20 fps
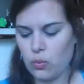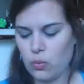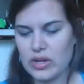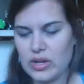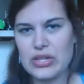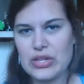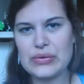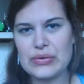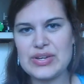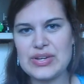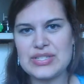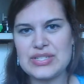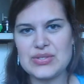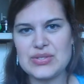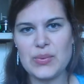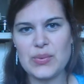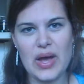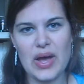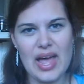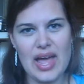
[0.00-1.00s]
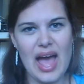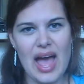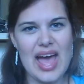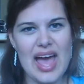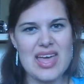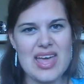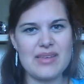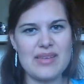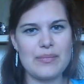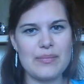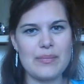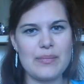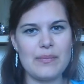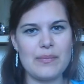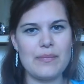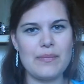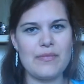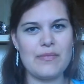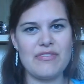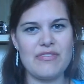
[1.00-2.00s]
One of the reasons why I
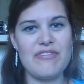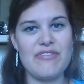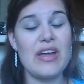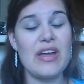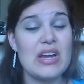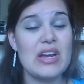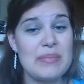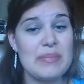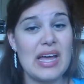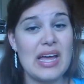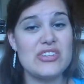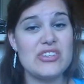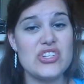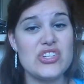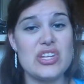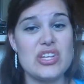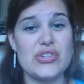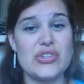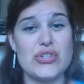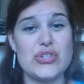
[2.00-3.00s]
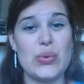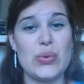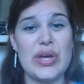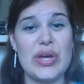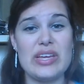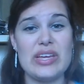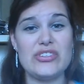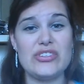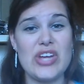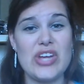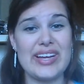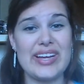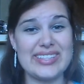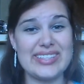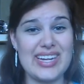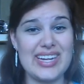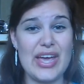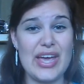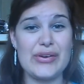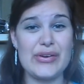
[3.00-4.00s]
very much enjoy
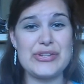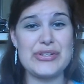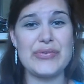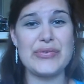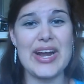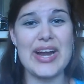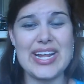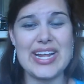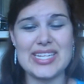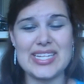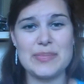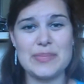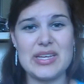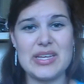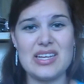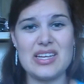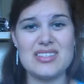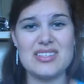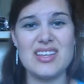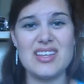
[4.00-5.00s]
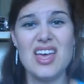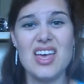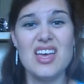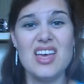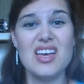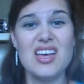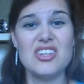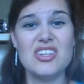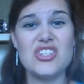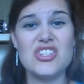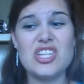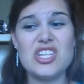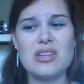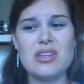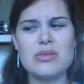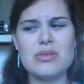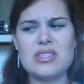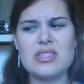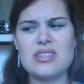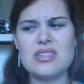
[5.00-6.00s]
Jacqueline Carey's writing is because she
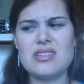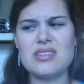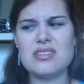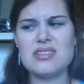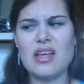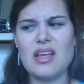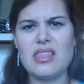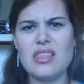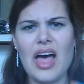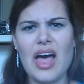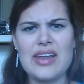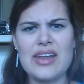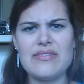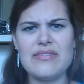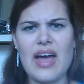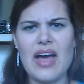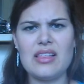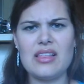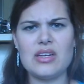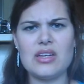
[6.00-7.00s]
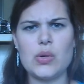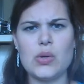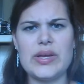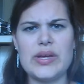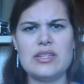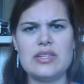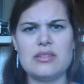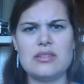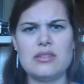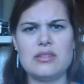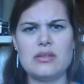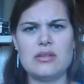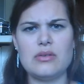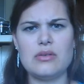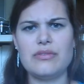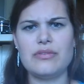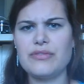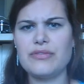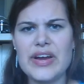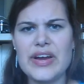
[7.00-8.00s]
uses a lot of eloquent
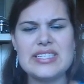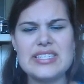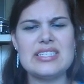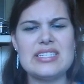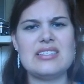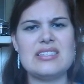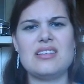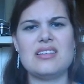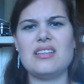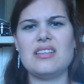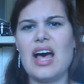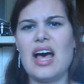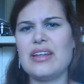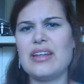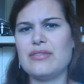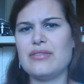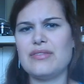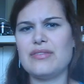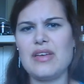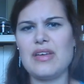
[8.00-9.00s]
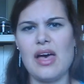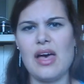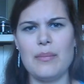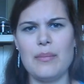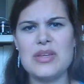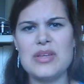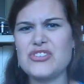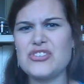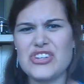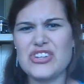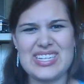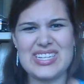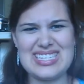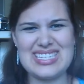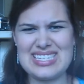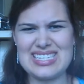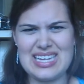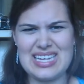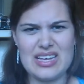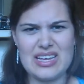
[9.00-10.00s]
phrases and a lot of intricate
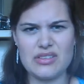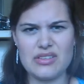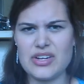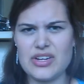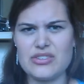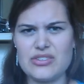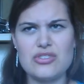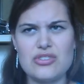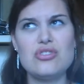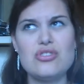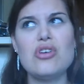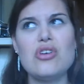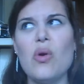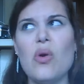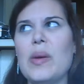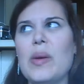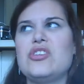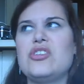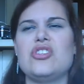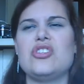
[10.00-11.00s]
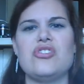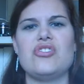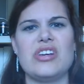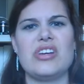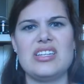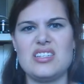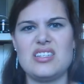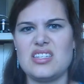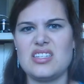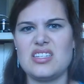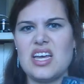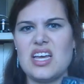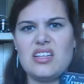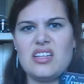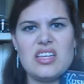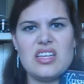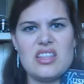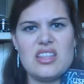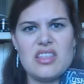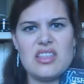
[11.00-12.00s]
detail. There's so much intricate detail
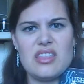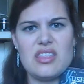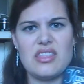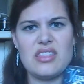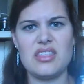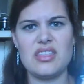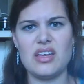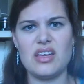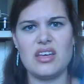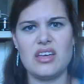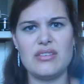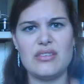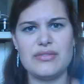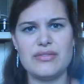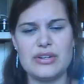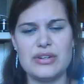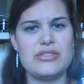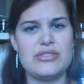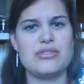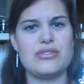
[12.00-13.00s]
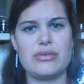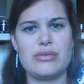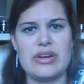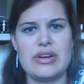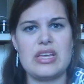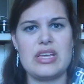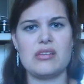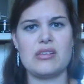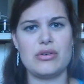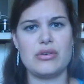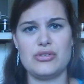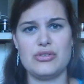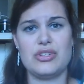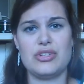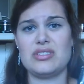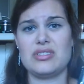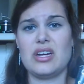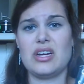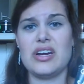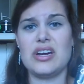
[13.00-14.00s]
in the first three
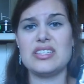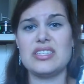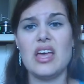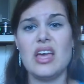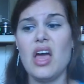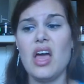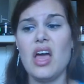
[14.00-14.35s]
Kushiel series.